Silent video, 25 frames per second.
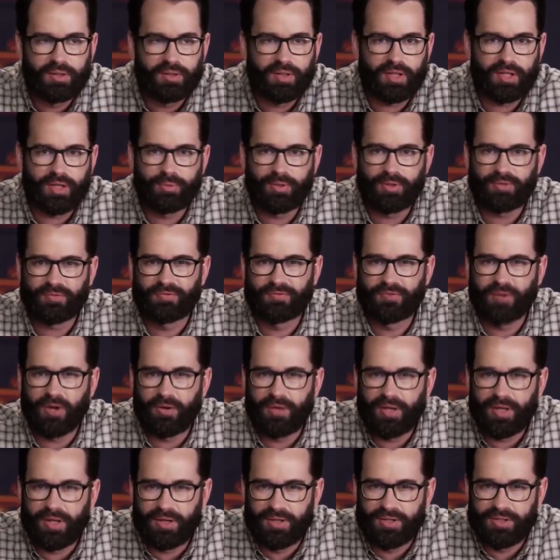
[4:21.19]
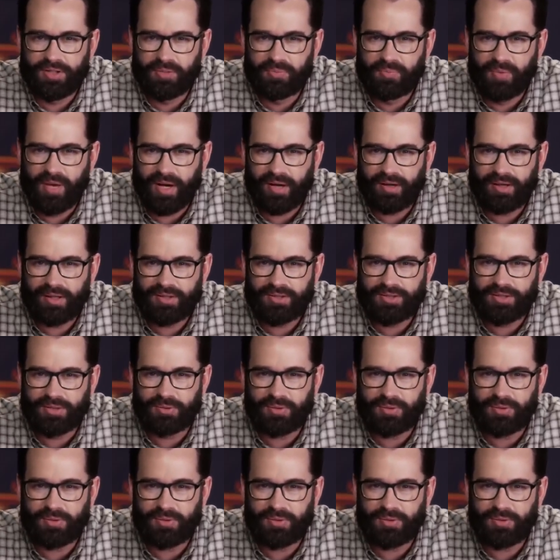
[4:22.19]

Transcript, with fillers: No, they weren't voting on your marriage,